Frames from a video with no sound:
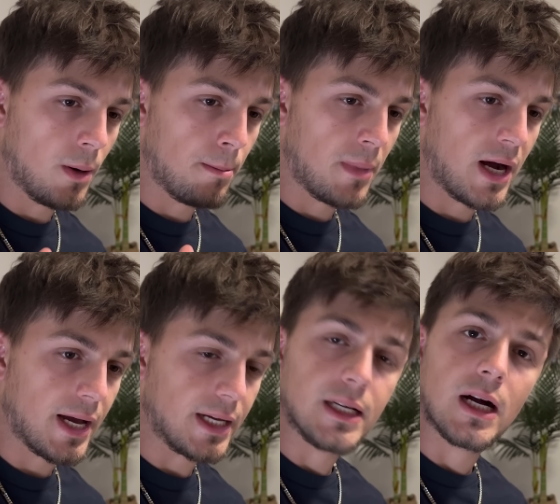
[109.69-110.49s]

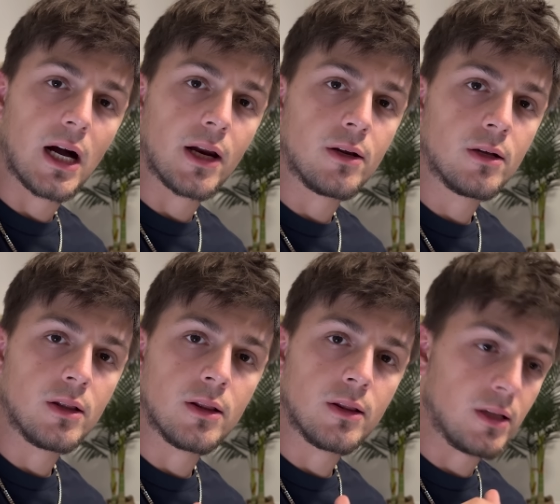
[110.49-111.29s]
my God,
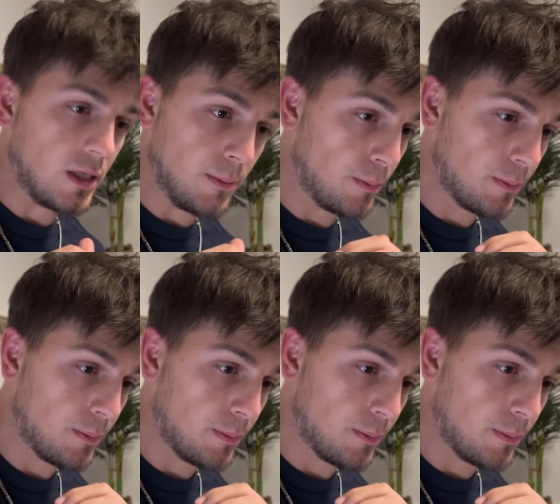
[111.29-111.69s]
the